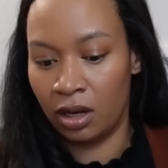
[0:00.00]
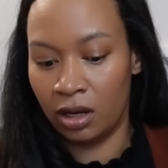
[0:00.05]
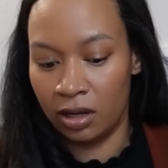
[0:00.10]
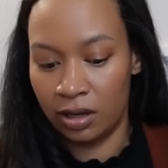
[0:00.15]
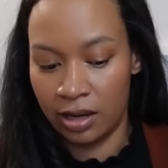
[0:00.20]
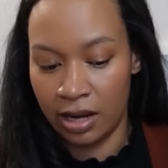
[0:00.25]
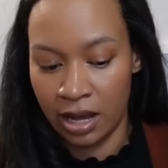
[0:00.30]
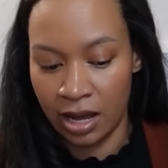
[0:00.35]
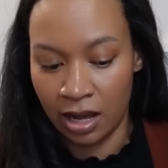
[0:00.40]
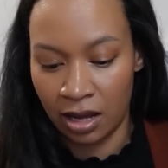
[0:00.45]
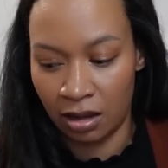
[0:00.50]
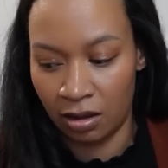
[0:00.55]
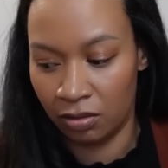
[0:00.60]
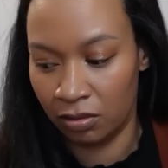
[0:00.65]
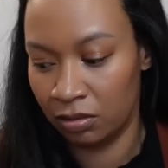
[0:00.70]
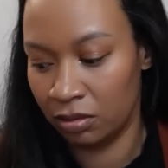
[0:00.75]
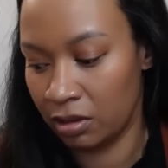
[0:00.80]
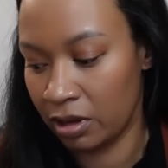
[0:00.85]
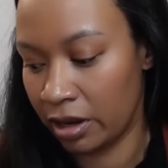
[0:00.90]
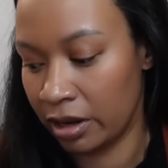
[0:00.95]

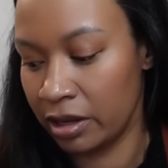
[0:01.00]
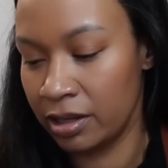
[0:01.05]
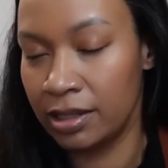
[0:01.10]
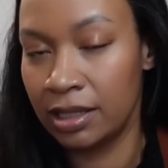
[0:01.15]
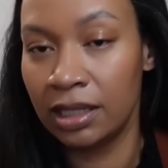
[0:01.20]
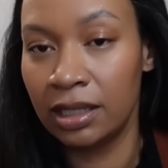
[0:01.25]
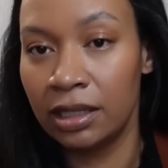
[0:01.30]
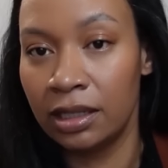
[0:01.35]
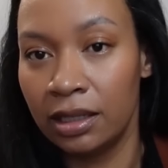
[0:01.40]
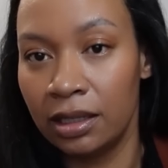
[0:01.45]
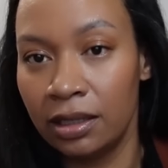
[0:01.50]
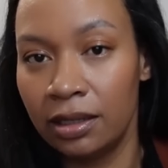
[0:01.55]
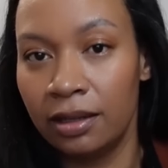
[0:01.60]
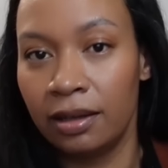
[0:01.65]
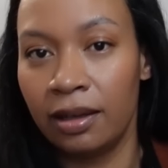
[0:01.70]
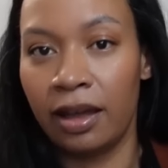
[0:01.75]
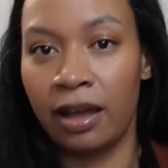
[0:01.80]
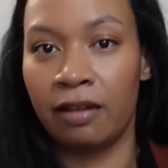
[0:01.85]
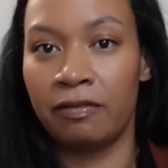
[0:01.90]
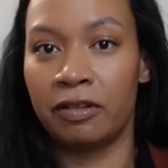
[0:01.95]
Now, I did
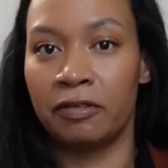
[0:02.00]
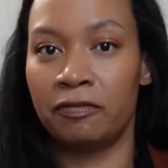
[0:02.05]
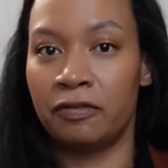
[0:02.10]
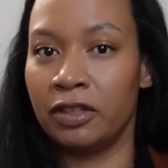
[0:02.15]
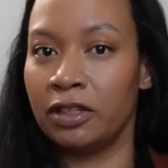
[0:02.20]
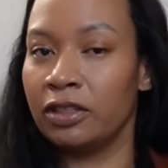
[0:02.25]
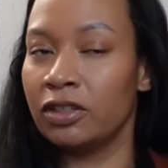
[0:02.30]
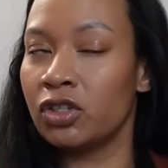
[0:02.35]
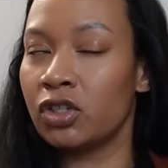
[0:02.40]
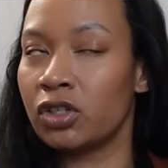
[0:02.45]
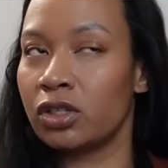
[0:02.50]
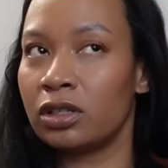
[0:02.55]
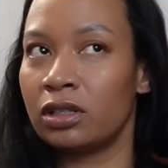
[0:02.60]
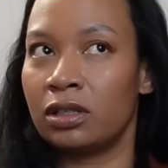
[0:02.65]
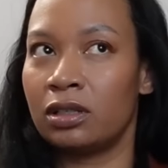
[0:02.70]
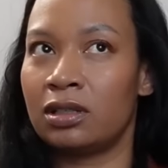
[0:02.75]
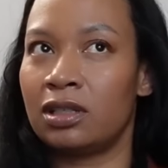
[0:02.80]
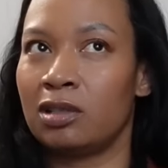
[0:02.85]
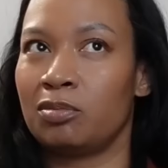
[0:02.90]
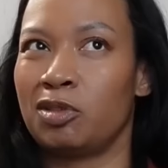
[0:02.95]
have a finish, and
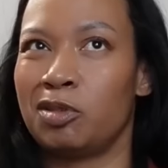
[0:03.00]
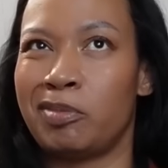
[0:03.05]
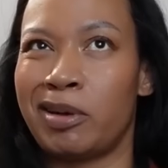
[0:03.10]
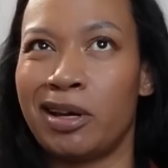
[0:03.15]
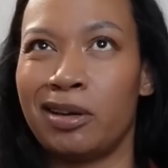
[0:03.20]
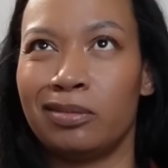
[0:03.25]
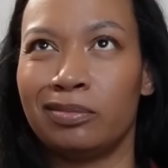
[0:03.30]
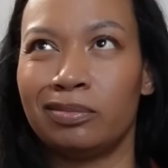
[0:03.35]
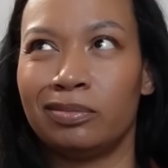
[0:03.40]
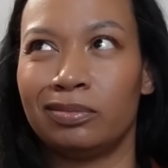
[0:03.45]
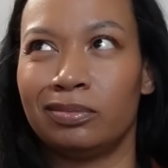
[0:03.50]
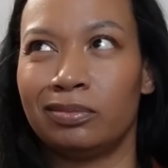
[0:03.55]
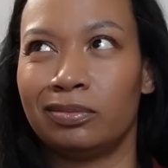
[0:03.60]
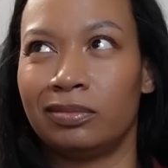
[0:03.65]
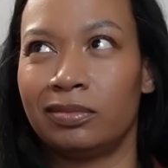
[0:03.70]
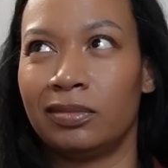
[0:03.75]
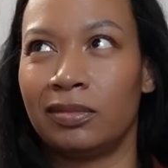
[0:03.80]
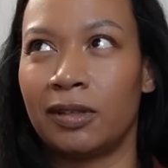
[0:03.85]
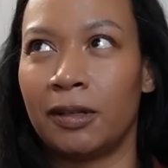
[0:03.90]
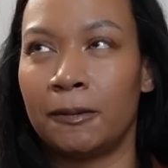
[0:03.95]
it took me about,
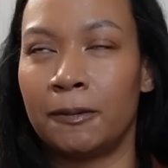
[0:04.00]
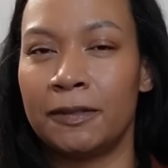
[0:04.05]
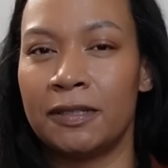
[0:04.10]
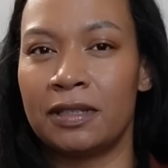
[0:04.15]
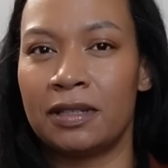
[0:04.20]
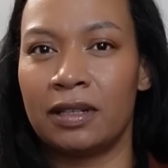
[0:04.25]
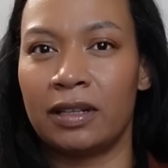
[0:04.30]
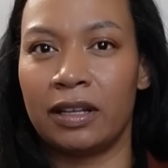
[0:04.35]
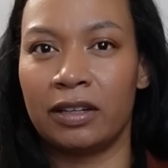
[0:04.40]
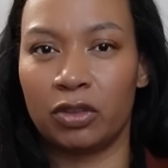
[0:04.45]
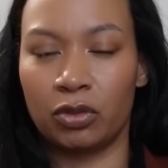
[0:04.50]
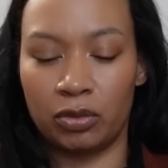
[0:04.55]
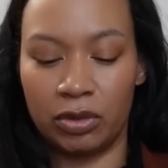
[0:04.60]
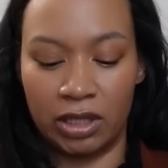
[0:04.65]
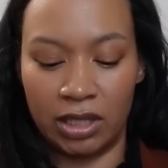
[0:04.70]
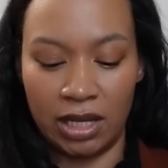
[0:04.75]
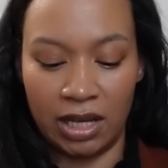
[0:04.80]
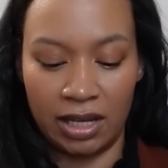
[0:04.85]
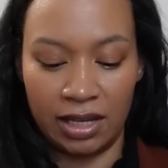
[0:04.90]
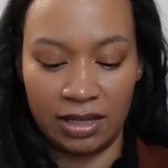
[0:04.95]
I want to say like 3
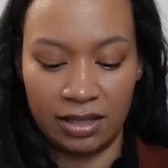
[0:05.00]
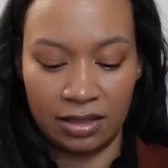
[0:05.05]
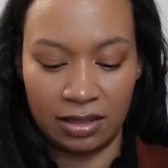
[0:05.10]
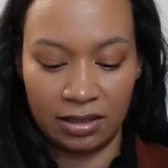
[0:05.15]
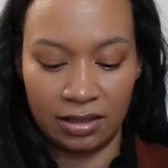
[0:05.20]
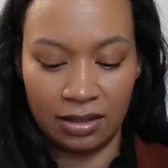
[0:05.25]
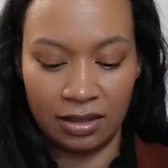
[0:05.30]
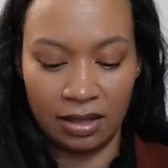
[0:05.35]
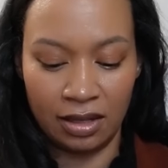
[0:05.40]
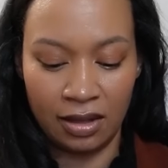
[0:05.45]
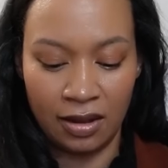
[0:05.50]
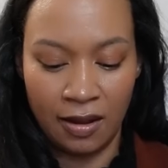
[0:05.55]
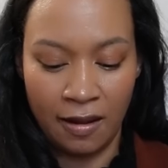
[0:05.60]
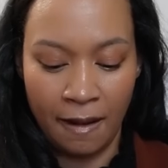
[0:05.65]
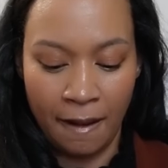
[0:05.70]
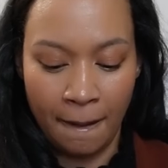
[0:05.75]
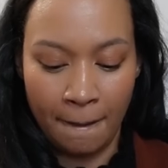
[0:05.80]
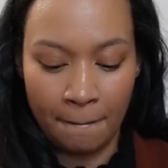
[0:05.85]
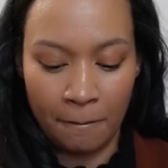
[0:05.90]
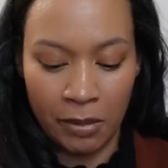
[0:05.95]
days.
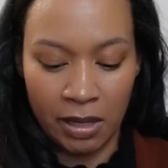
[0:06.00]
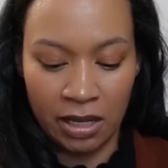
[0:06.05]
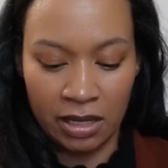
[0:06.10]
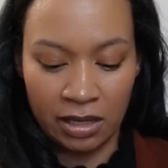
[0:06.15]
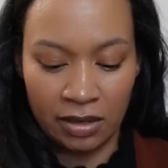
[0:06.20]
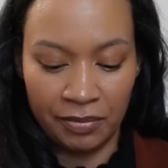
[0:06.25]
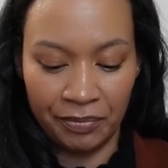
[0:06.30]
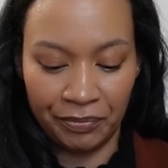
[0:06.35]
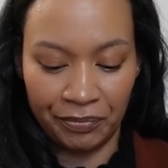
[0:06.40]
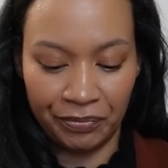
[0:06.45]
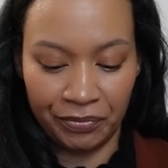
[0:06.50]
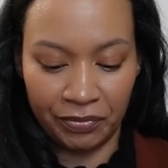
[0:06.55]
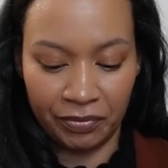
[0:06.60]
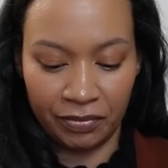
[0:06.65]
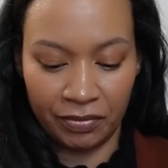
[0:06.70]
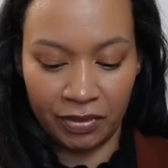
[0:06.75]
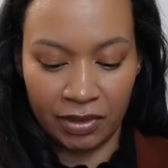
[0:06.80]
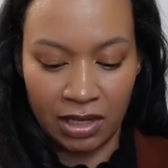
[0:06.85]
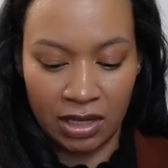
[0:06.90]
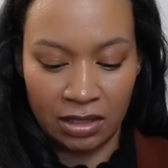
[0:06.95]
But
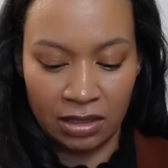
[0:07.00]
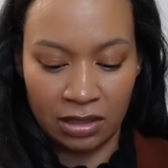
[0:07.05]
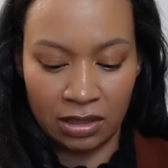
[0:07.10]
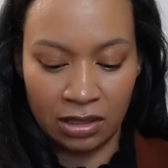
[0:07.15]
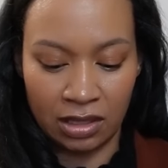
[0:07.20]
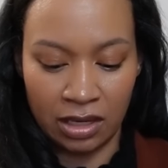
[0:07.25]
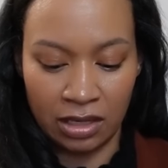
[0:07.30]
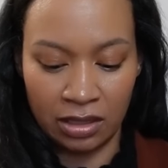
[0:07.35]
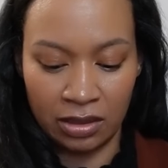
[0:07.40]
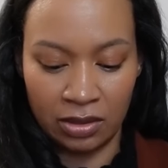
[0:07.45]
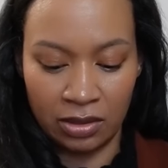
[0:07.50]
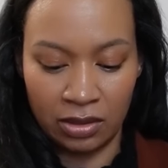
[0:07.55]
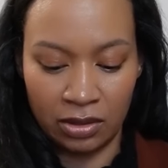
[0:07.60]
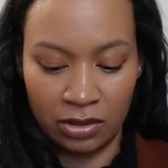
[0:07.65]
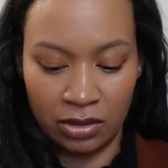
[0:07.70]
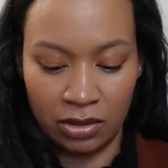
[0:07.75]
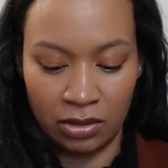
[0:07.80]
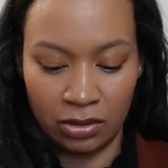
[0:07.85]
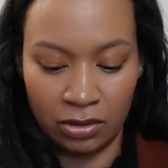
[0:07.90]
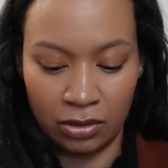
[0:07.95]
I decided to
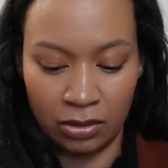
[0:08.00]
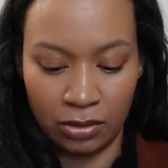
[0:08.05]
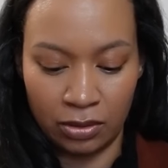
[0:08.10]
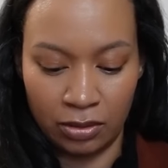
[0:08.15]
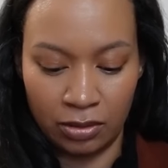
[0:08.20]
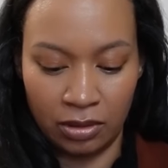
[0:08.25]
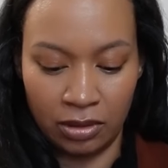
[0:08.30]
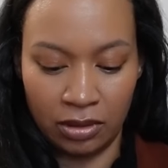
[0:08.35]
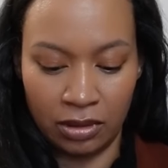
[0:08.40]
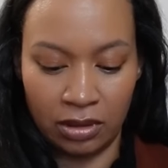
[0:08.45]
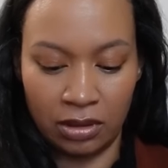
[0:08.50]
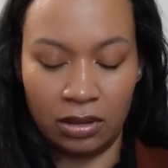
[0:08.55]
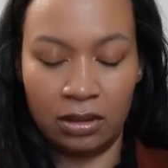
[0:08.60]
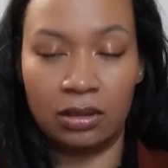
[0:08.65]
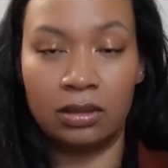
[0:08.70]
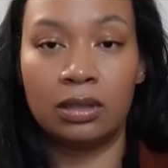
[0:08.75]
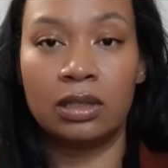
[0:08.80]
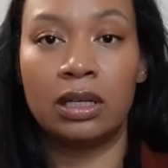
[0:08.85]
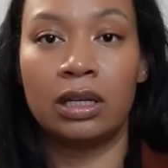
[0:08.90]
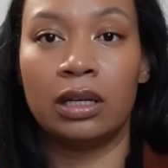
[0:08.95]
do
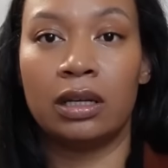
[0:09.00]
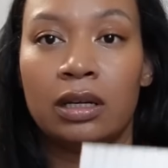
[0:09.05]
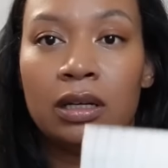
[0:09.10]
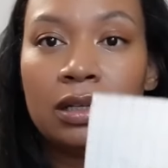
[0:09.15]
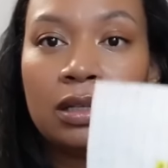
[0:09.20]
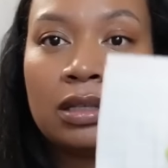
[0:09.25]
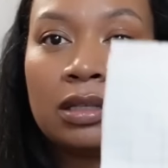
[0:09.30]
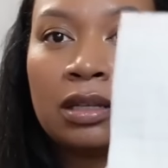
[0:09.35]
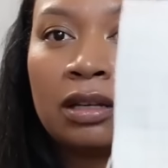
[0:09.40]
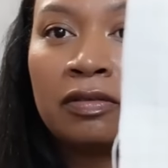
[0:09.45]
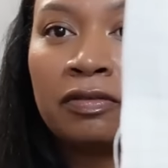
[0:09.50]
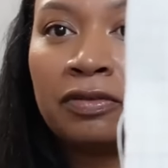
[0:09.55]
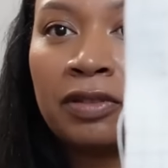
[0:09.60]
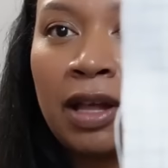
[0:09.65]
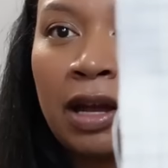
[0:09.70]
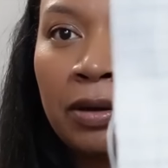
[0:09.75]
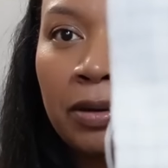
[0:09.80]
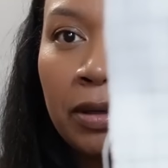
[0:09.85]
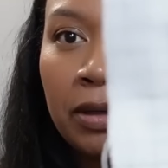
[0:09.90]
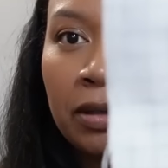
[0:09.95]
the
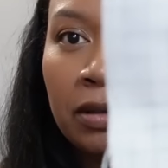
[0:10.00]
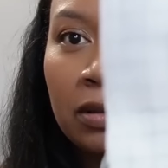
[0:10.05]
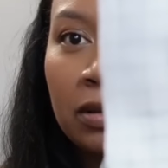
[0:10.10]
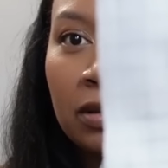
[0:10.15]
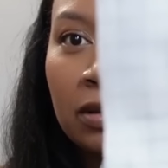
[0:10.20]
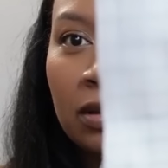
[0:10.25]
Sunflower